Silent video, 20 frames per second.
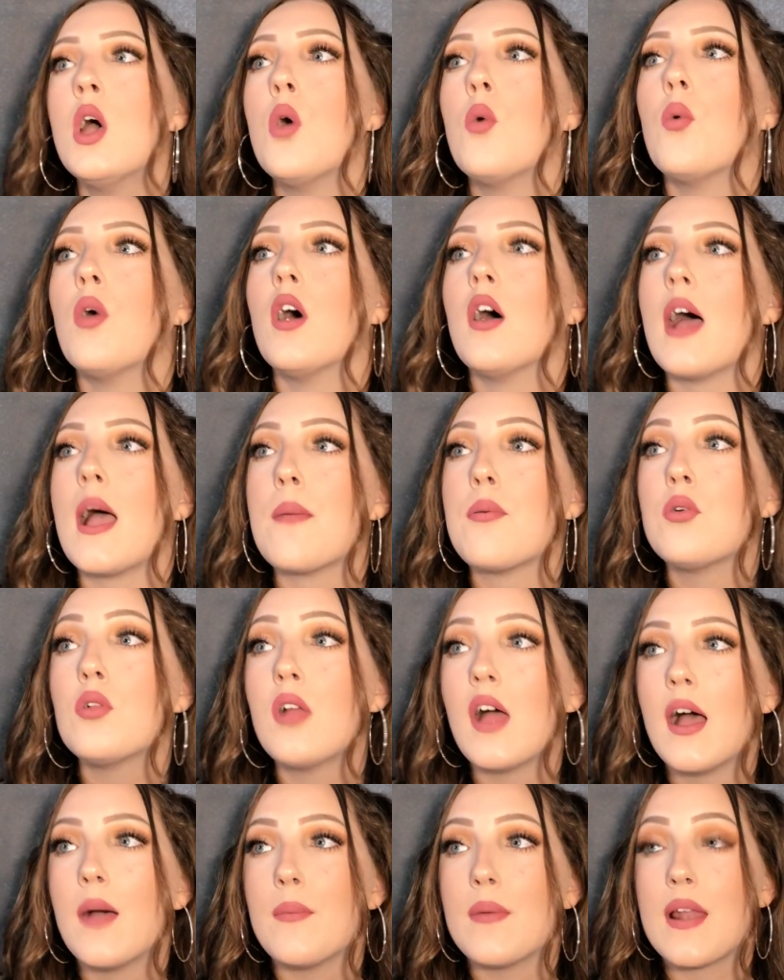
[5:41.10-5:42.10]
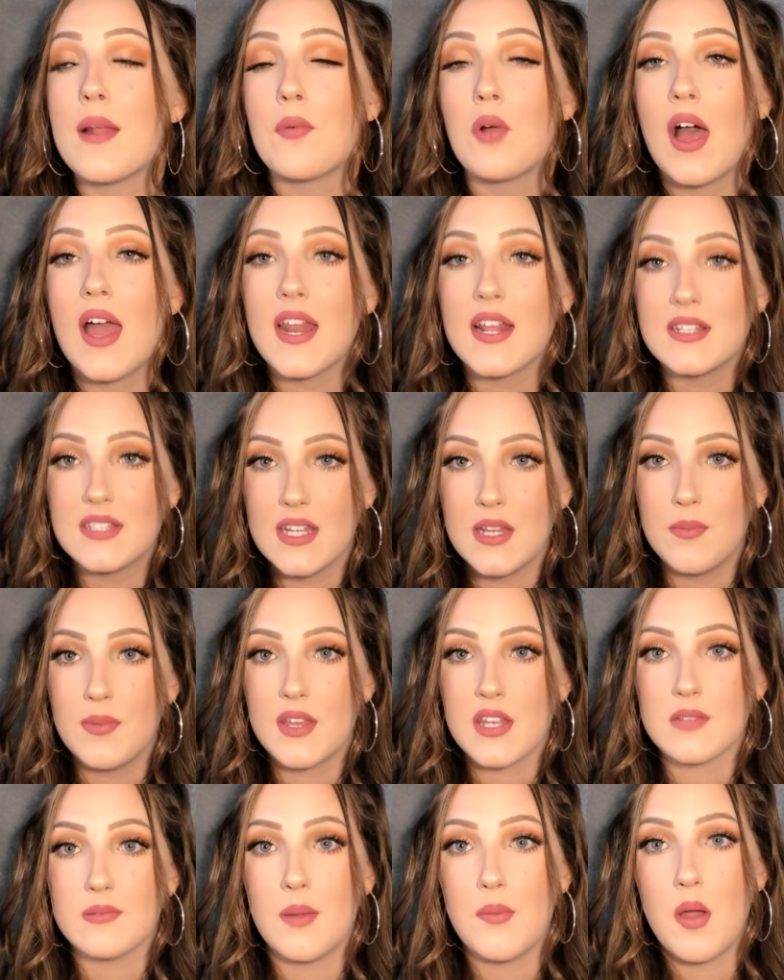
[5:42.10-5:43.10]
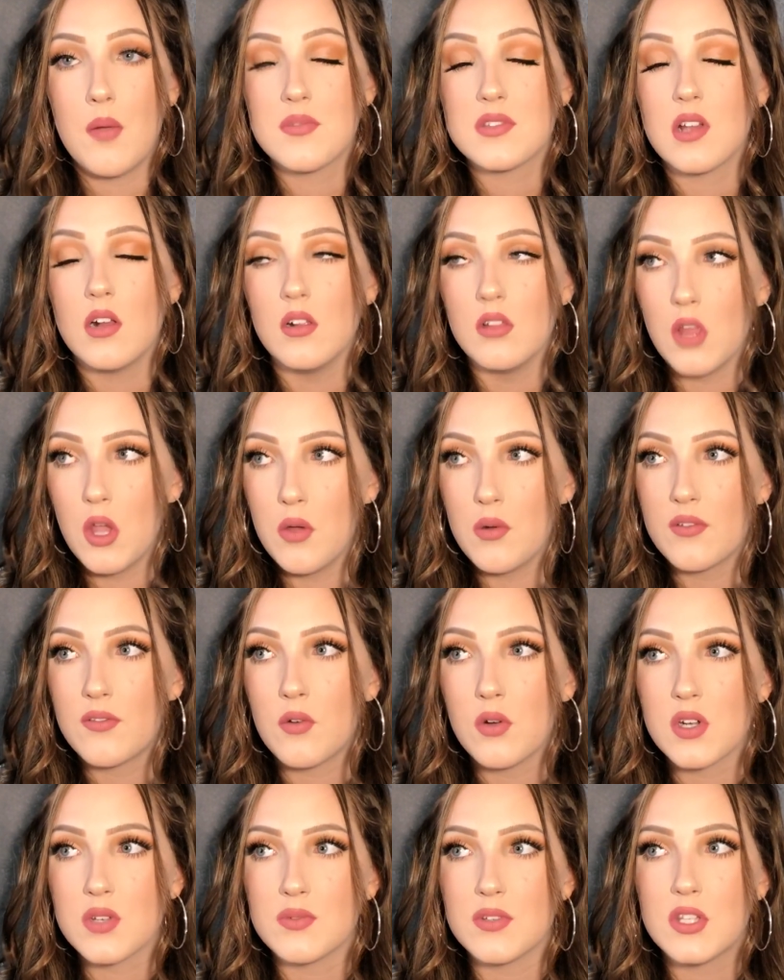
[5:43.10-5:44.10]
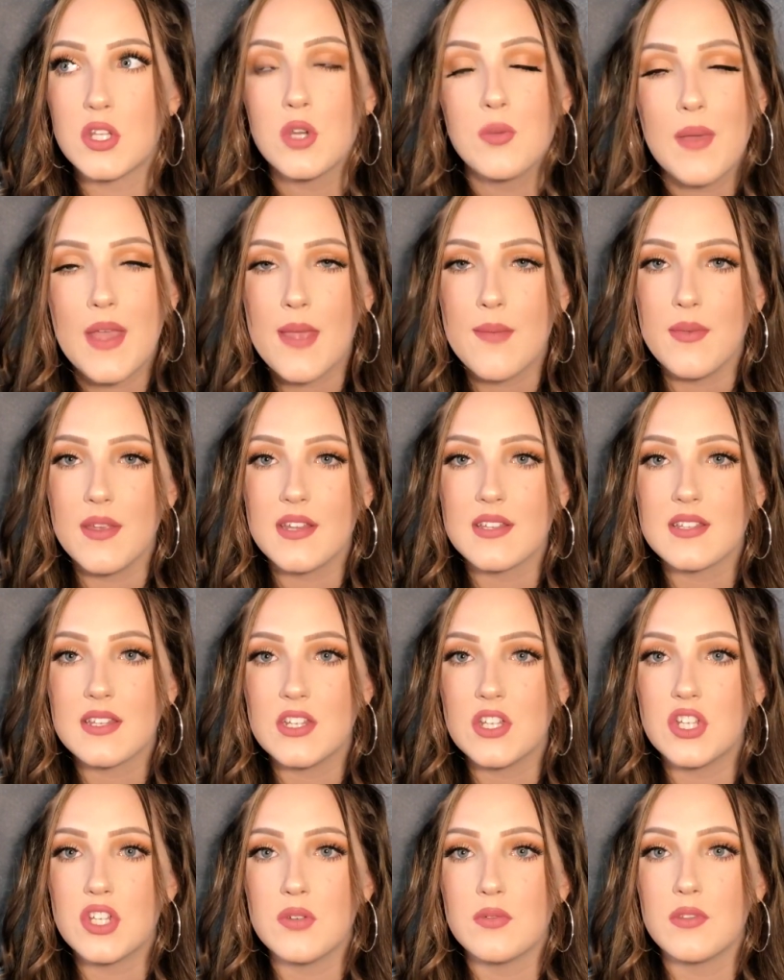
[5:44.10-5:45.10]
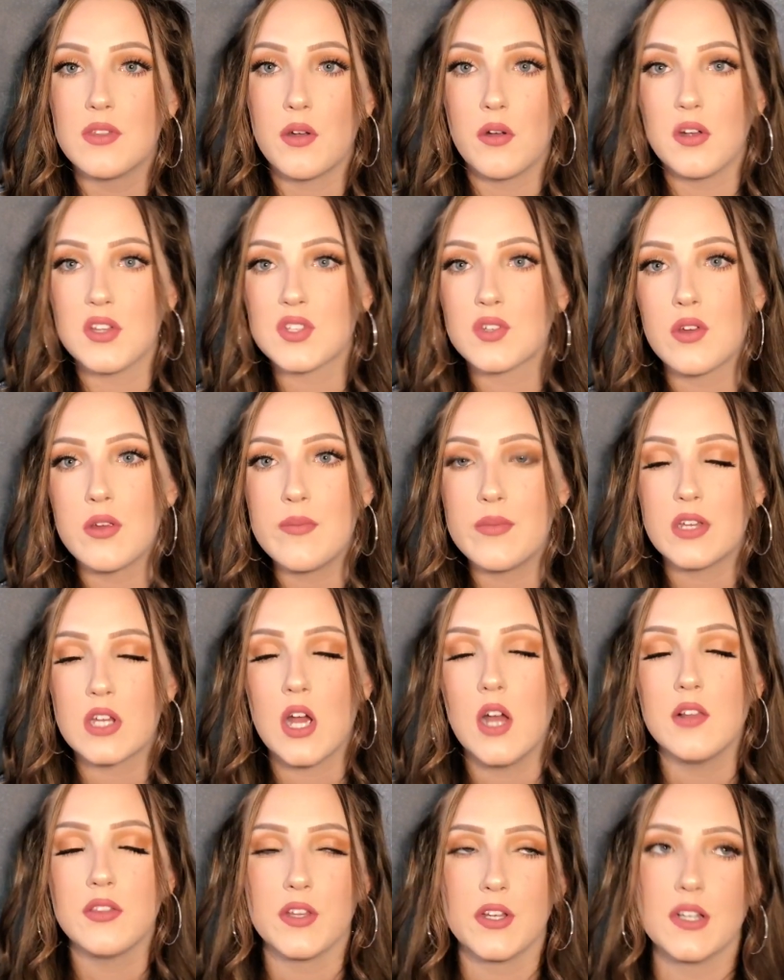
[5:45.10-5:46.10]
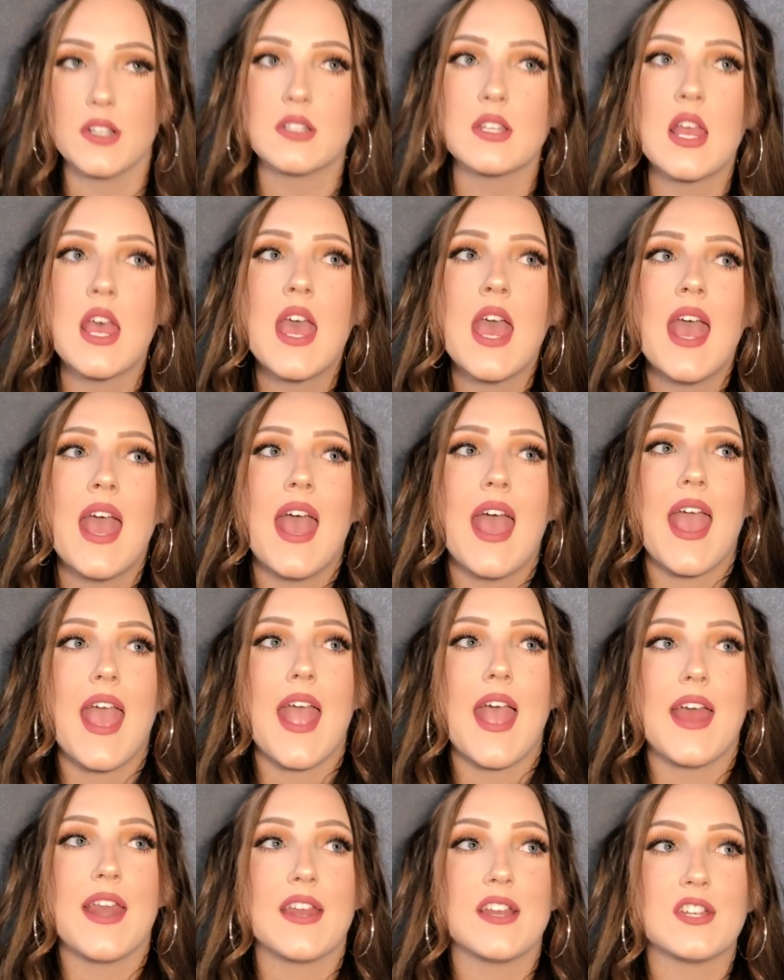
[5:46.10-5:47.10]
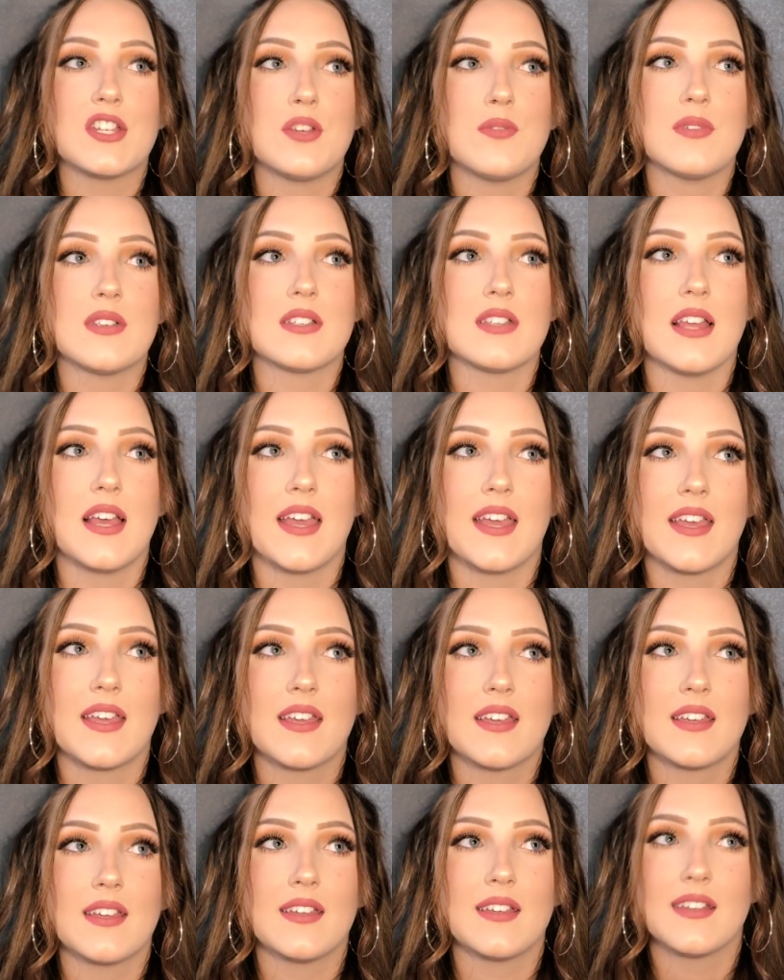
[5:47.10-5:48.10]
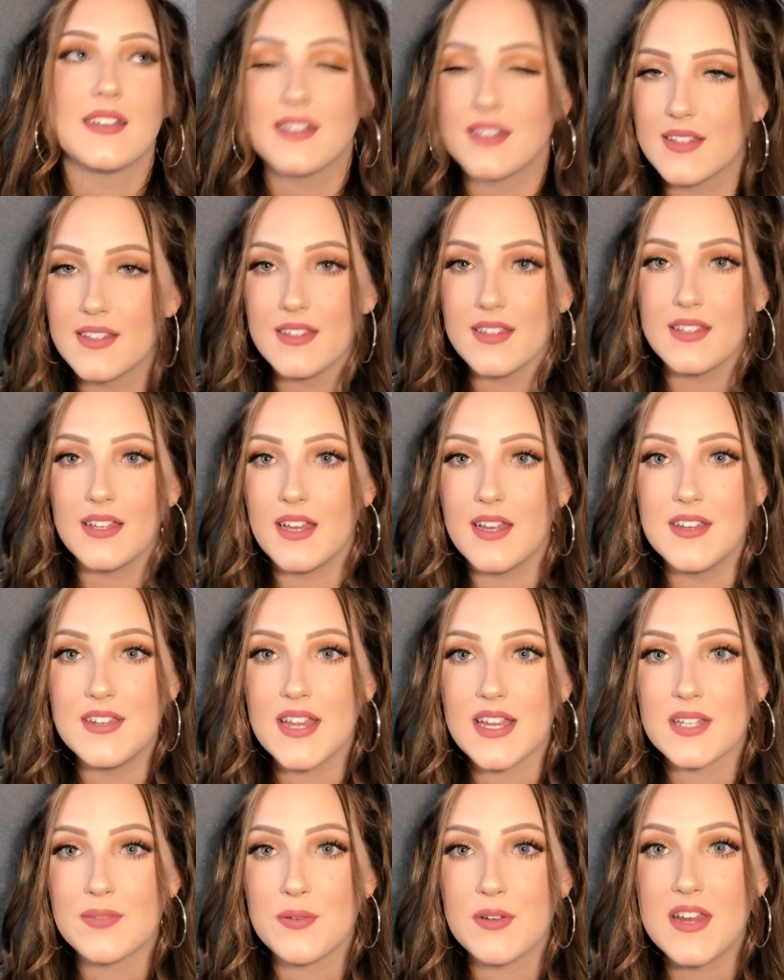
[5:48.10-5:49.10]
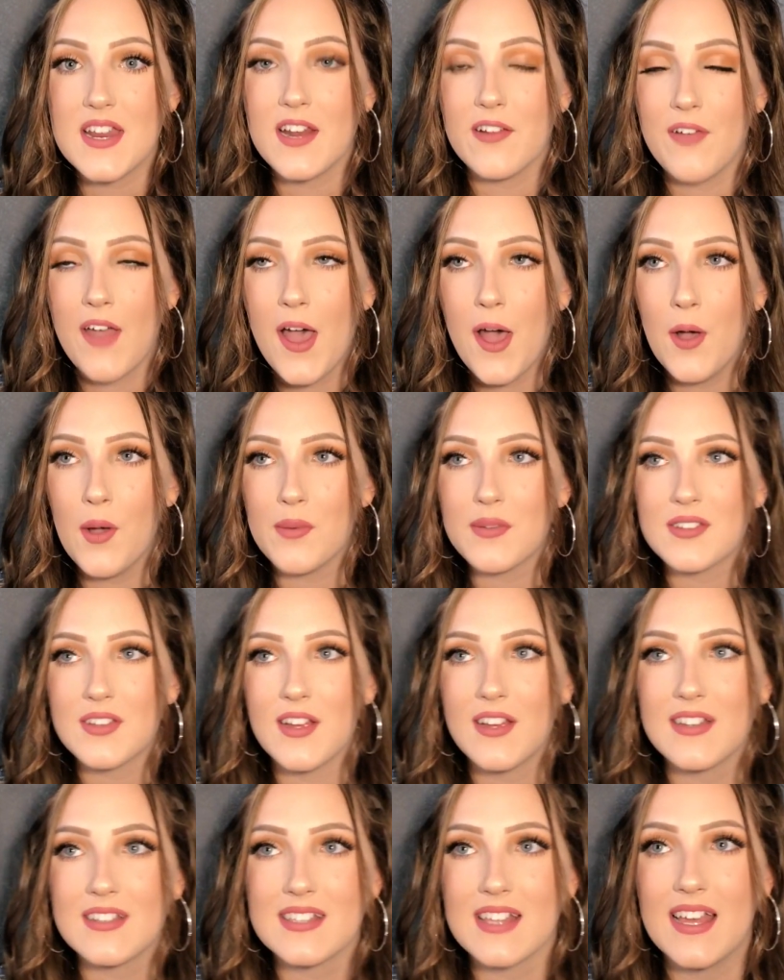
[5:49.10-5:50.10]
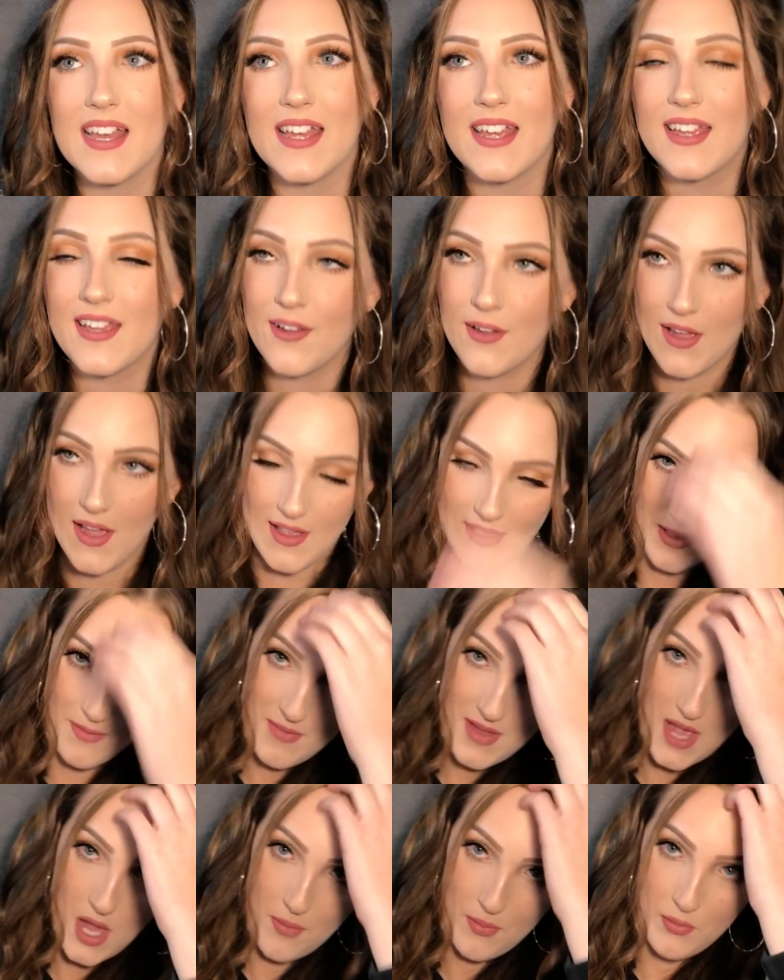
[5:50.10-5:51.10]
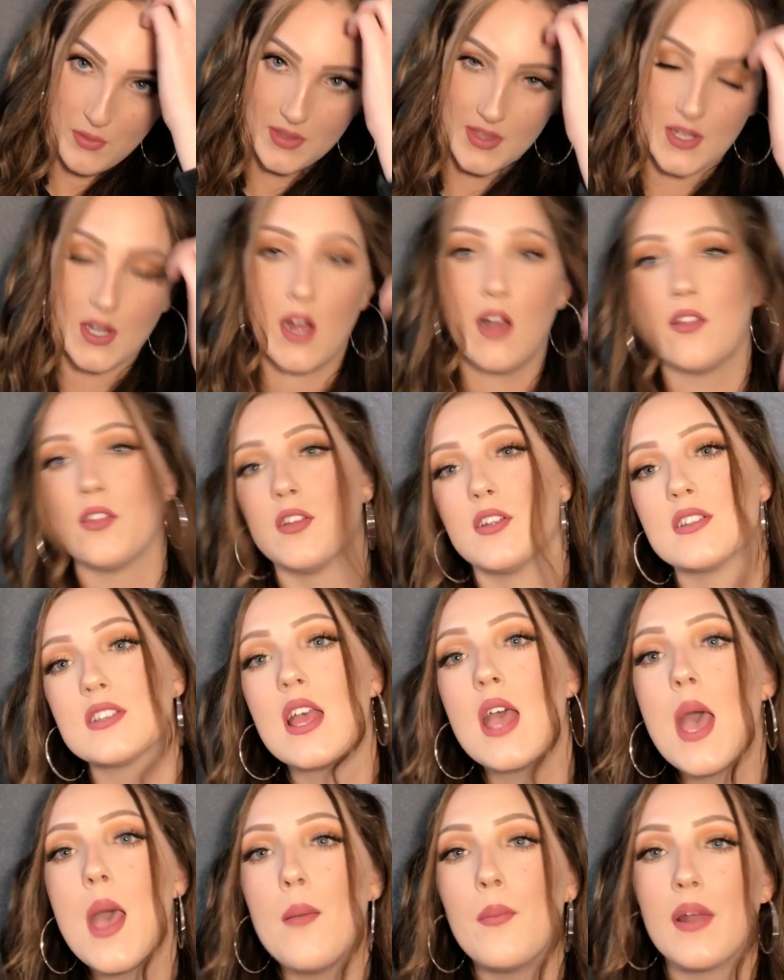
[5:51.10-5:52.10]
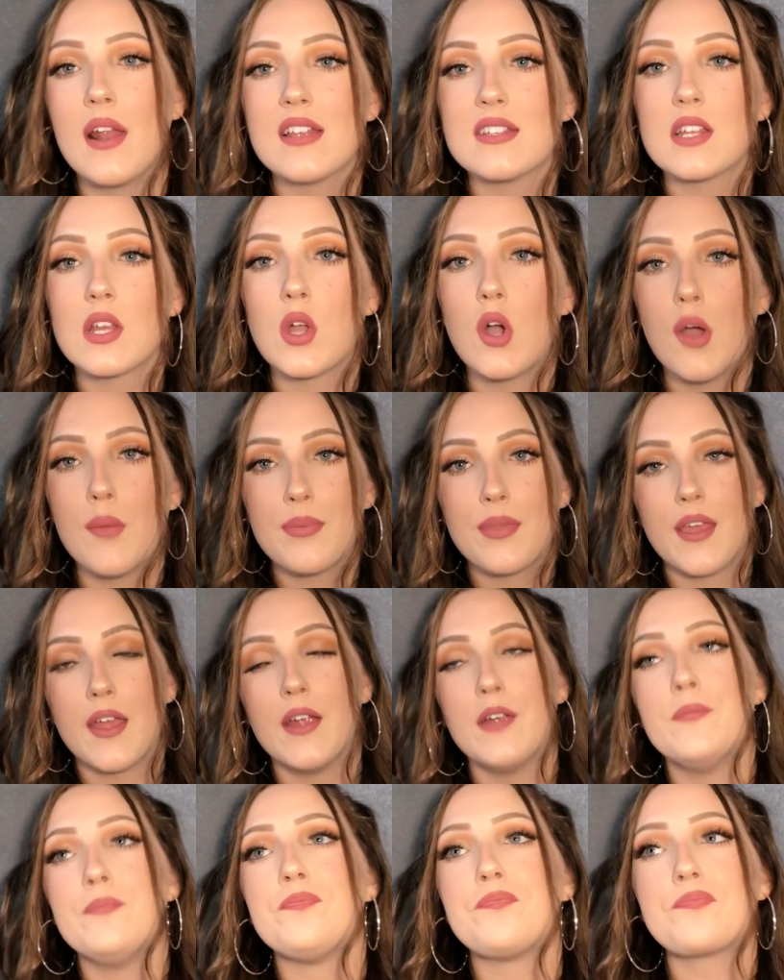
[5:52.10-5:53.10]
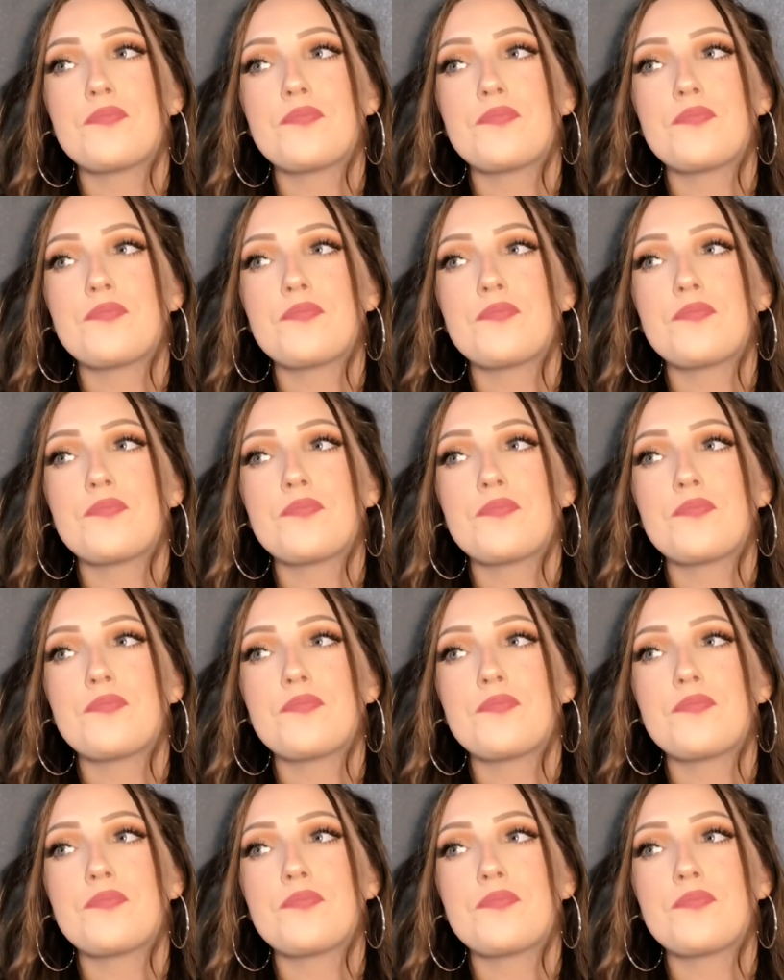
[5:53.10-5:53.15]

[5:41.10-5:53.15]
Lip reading: Well, I pull up, and I'm glad I did because my mom was all alone, of course, with 2 babies, and they're all screaming toddlers. And she was like in desperate need of help. So I was like, okay, let me help her with the toddlers. But as I go up there,